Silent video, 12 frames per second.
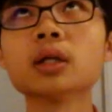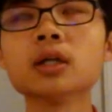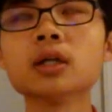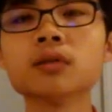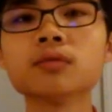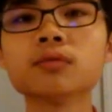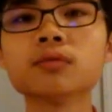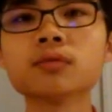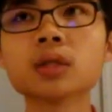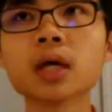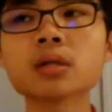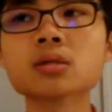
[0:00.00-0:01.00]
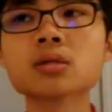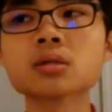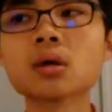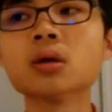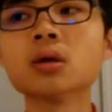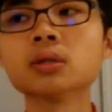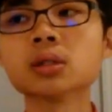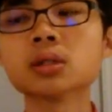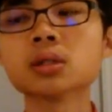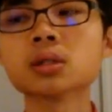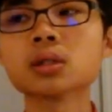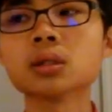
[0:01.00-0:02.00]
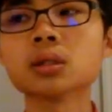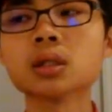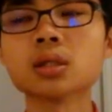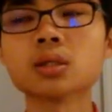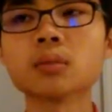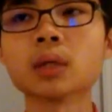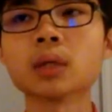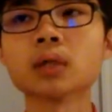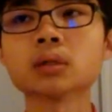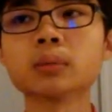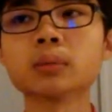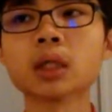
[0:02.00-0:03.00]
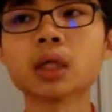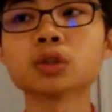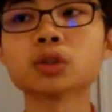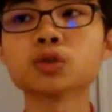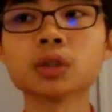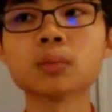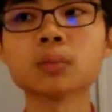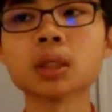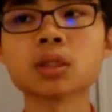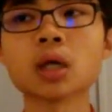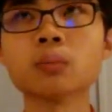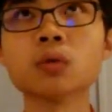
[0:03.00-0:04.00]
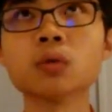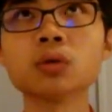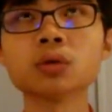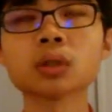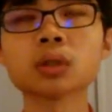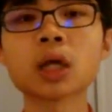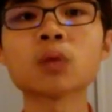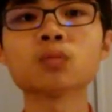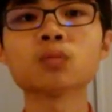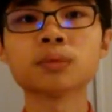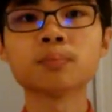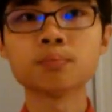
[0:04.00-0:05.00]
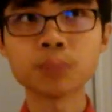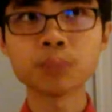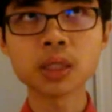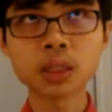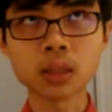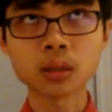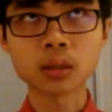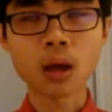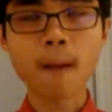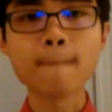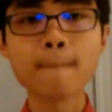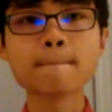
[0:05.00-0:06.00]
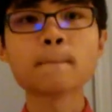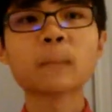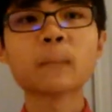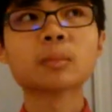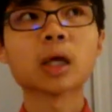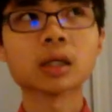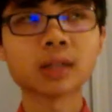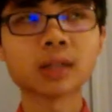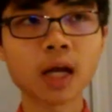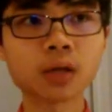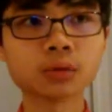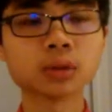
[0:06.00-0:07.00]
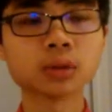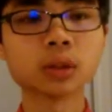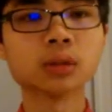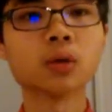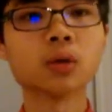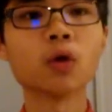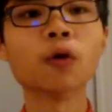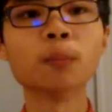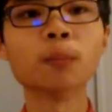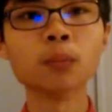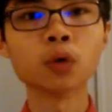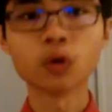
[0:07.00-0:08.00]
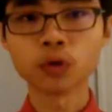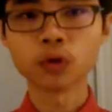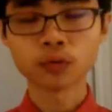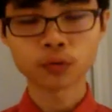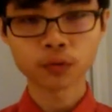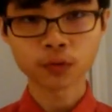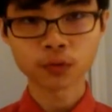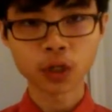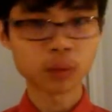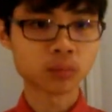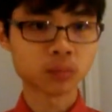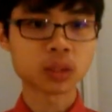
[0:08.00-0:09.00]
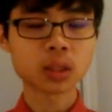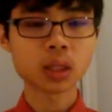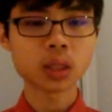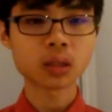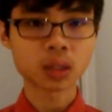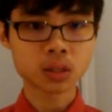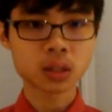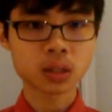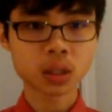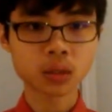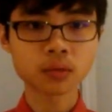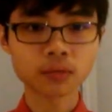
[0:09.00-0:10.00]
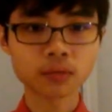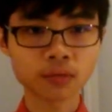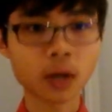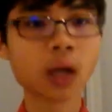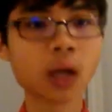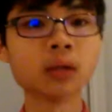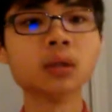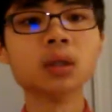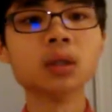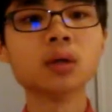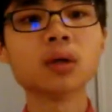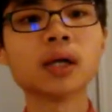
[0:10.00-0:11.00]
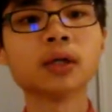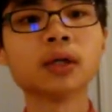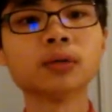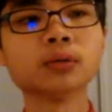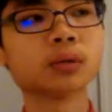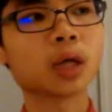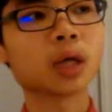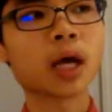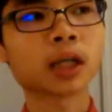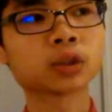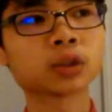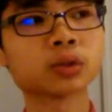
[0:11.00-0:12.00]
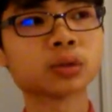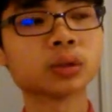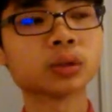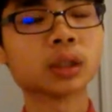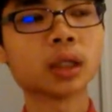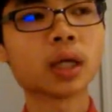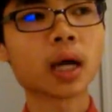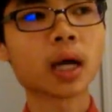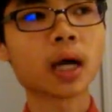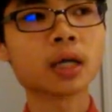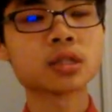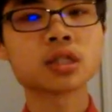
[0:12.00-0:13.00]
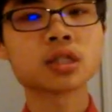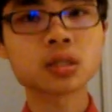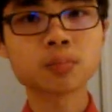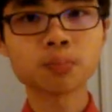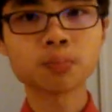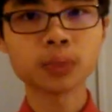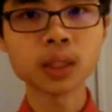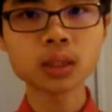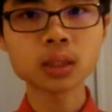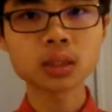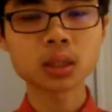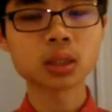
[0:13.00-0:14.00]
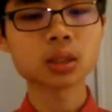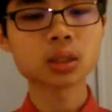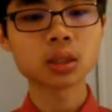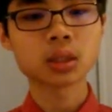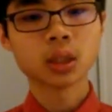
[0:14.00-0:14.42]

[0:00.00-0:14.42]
if that song is about something like 3 minutes and more, that would be 1,000 or more frames in a single file. Well, actually, I split it